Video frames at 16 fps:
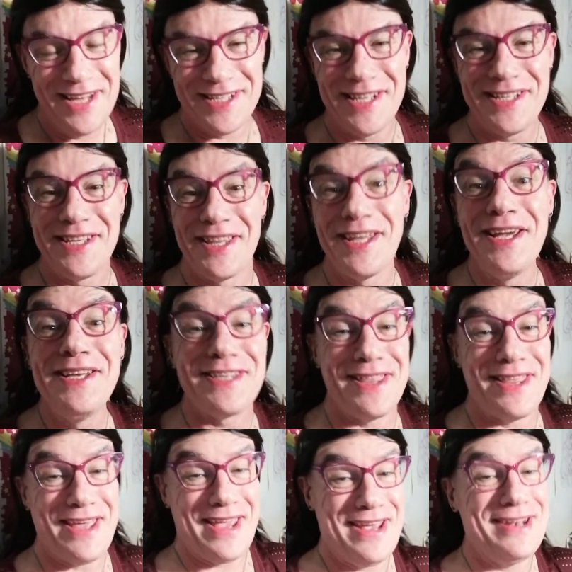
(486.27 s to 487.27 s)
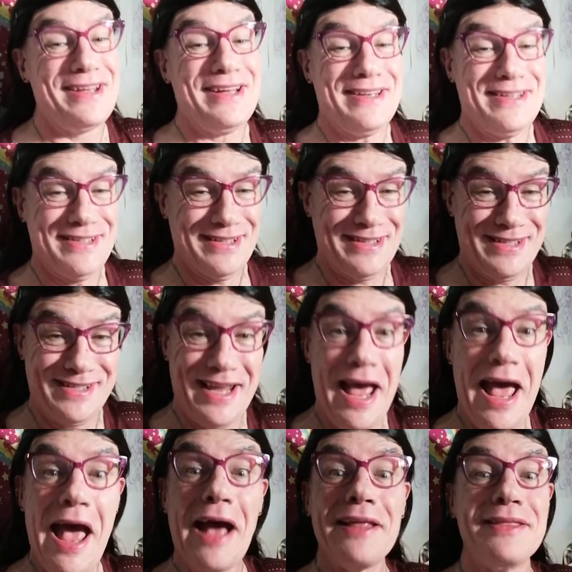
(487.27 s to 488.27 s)
It's just, these are the headhunters,
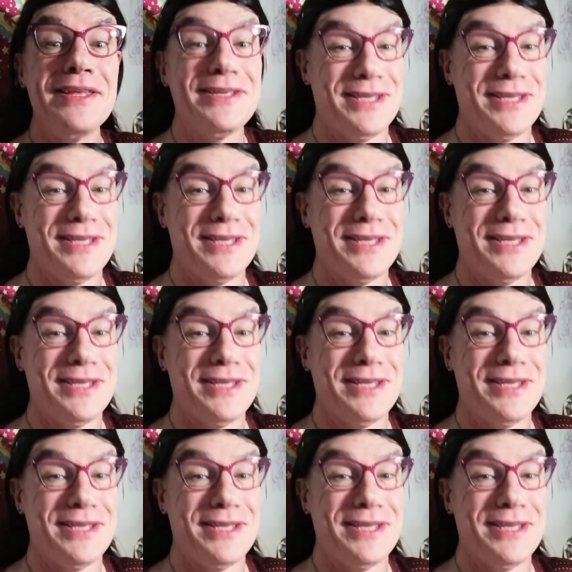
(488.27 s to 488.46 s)
and